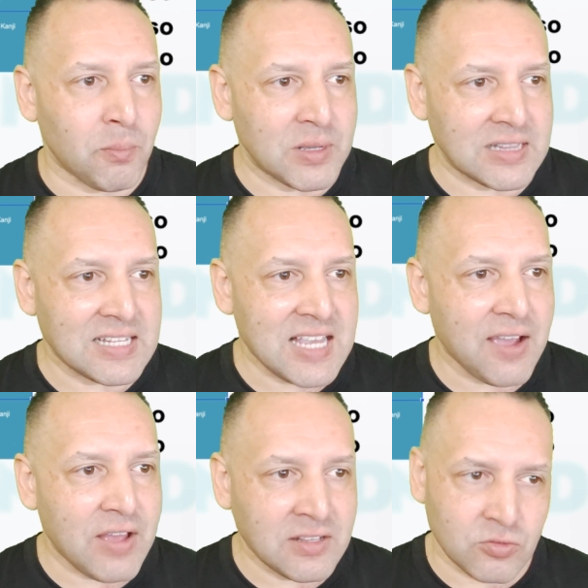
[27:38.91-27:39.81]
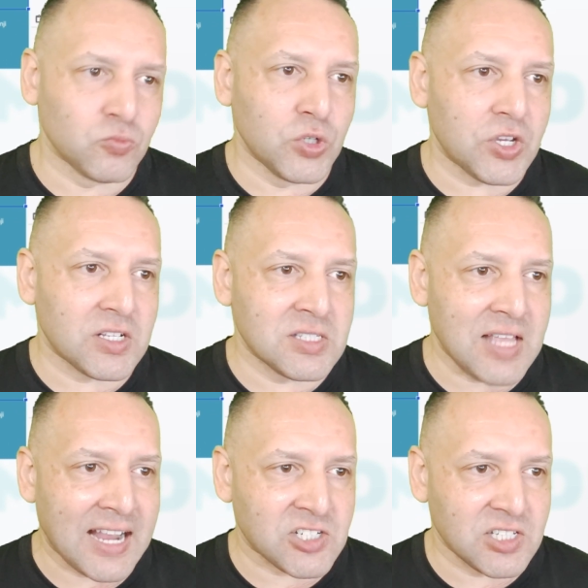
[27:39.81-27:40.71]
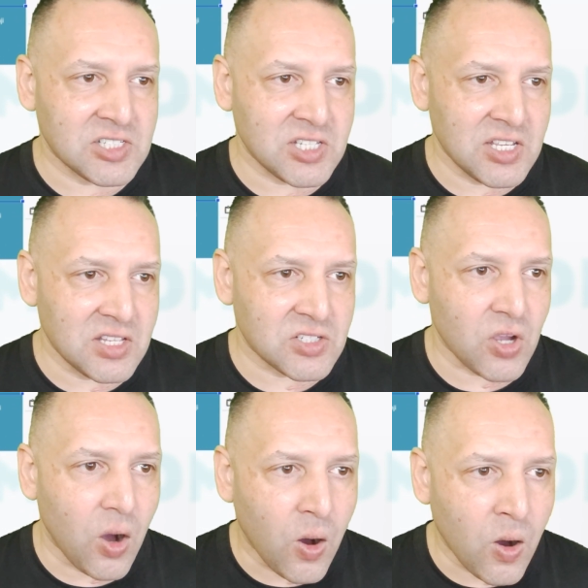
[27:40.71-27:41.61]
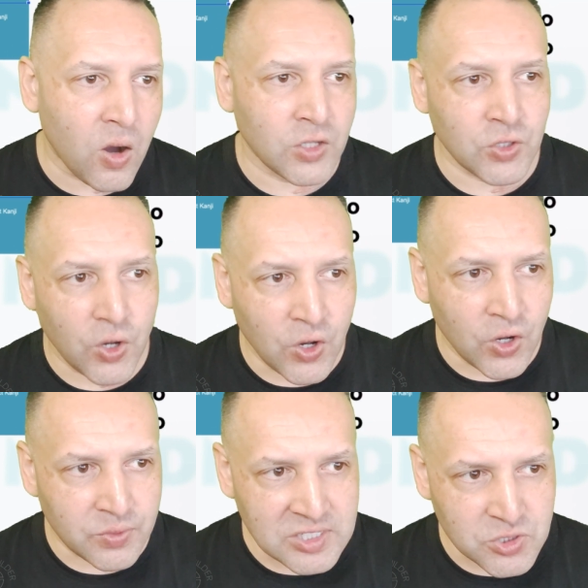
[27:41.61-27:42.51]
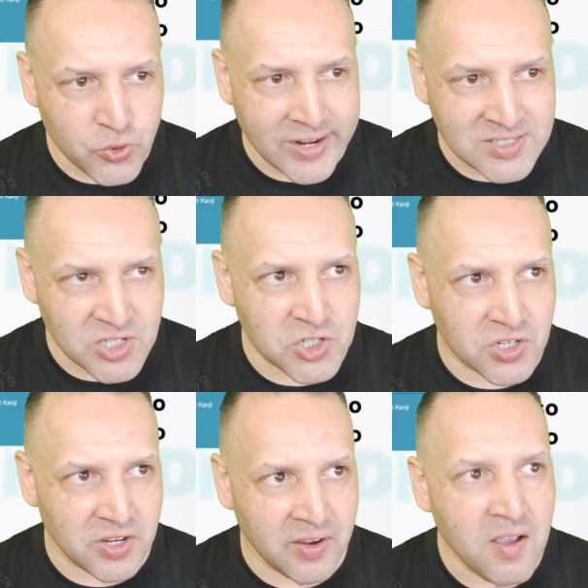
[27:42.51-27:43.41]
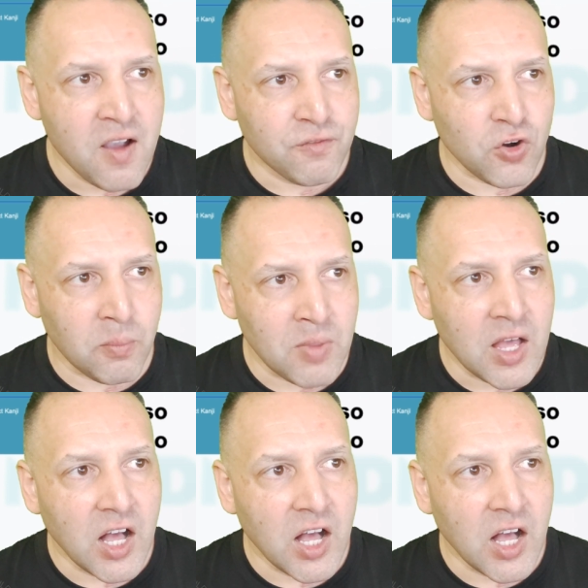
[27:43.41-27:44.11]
But let's have, and you can actually see this o and this transitioning from